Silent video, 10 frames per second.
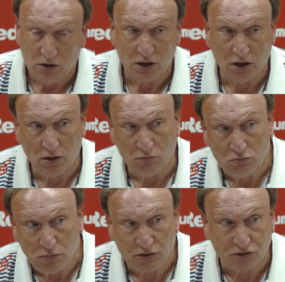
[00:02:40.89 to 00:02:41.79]

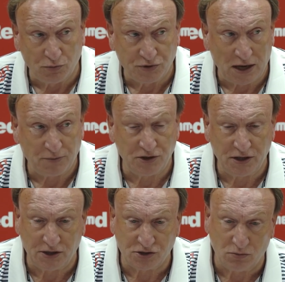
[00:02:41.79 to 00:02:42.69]
Um, but sometimes you
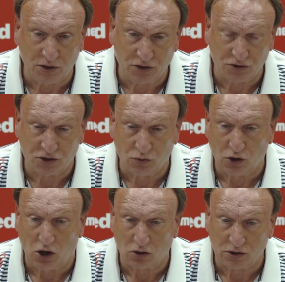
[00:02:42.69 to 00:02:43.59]
need somebody just to
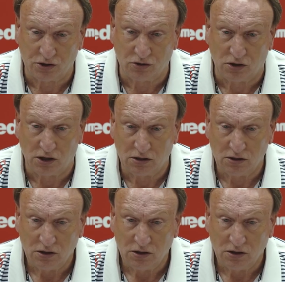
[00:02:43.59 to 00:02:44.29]
unlock the door.